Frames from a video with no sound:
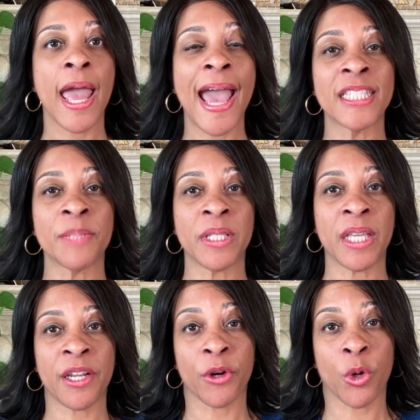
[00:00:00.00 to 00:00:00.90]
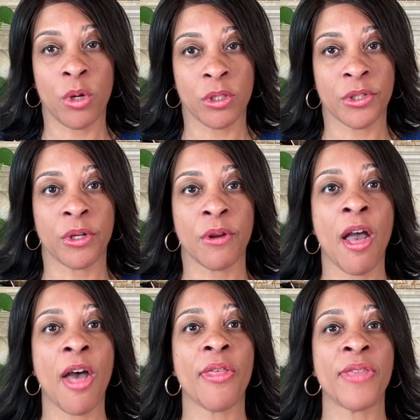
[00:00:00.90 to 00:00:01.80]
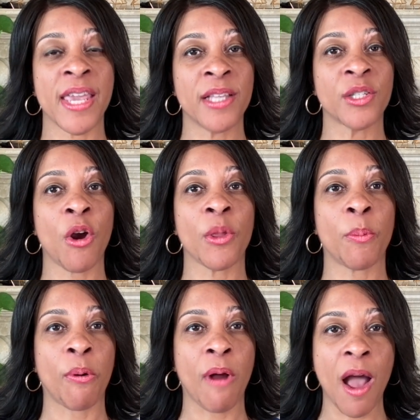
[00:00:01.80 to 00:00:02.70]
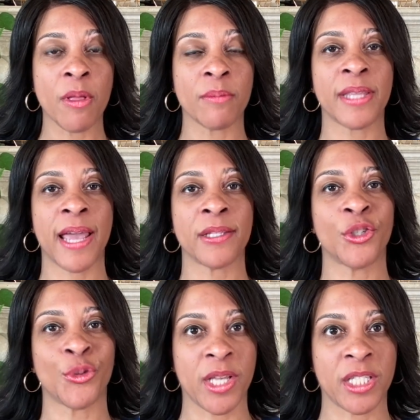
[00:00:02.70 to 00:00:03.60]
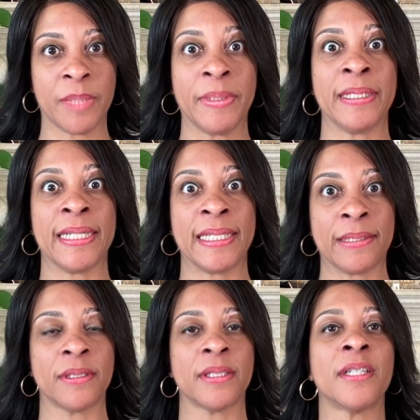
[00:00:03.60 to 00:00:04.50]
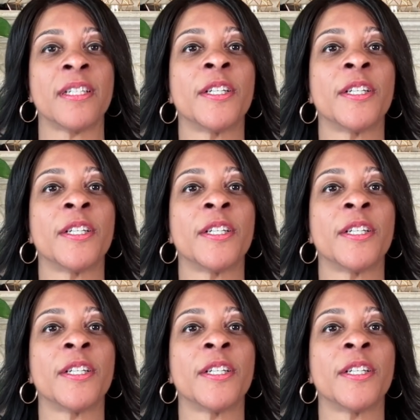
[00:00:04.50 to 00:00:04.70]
As a beginner quilter, these are the problems that stressed me out.